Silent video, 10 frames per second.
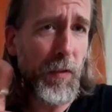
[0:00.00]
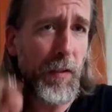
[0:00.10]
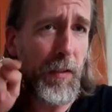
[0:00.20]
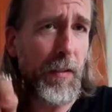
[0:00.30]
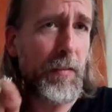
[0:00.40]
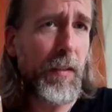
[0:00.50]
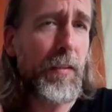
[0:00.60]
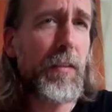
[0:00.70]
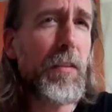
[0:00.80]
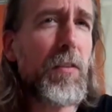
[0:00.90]

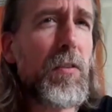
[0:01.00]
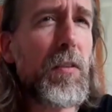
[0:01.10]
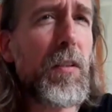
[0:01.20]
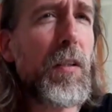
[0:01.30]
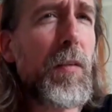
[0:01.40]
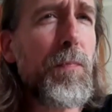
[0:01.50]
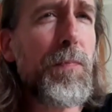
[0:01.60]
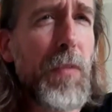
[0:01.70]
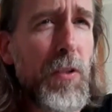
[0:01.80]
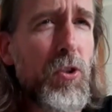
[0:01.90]
exactly this
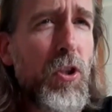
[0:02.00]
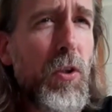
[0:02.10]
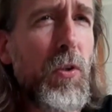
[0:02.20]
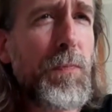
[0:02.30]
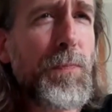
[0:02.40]
show.